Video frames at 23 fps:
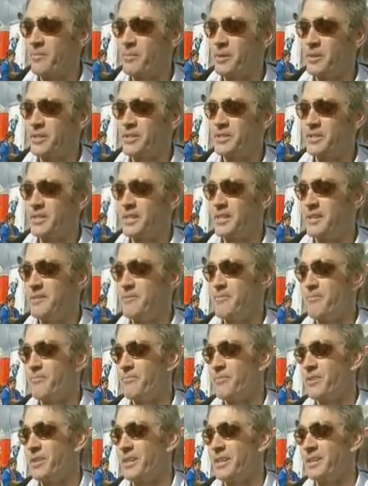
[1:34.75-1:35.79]
But
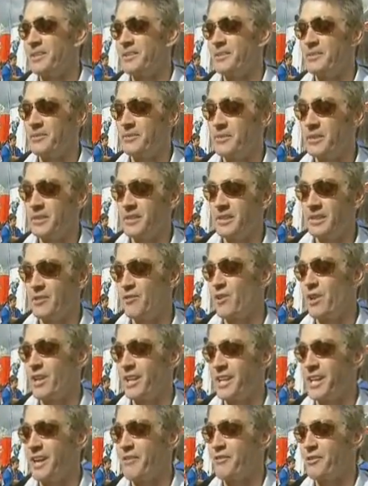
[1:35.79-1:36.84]
you know, you'd
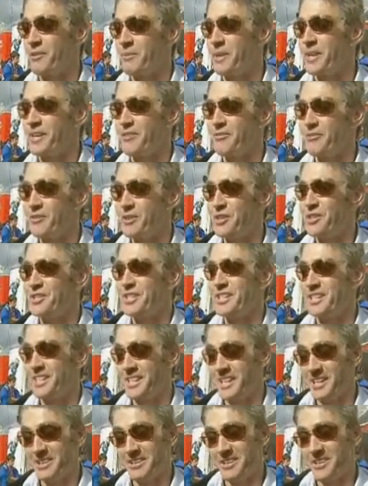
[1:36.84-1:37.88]
really have to be convinced that
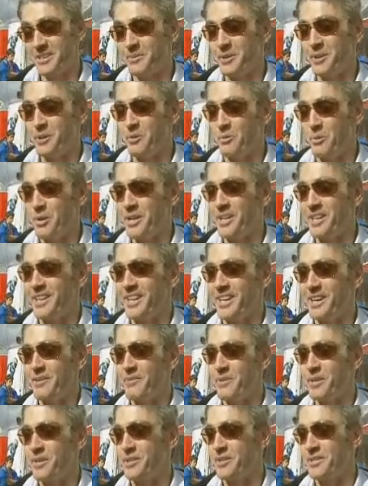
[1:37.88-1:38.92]
you're going to be a winner
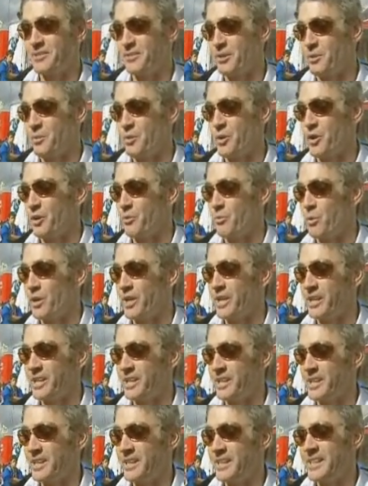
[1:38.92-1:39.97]
there, because if you weren't
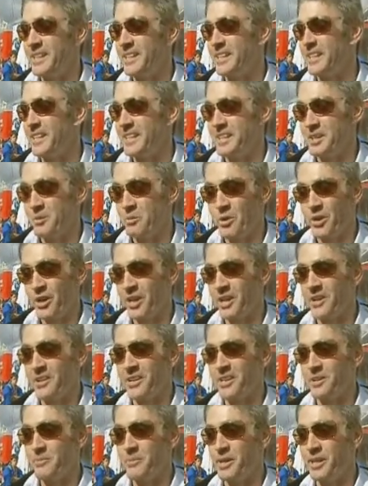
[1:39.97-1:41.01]
winning, then you weren't
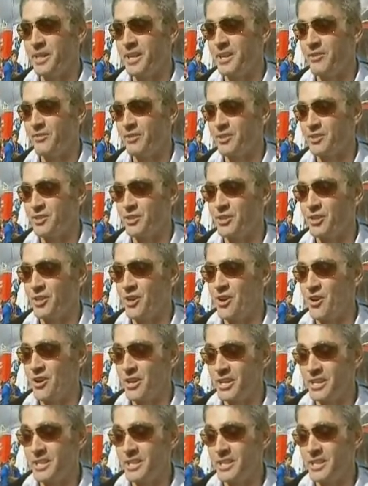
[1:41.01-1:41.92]
going to be there for too long.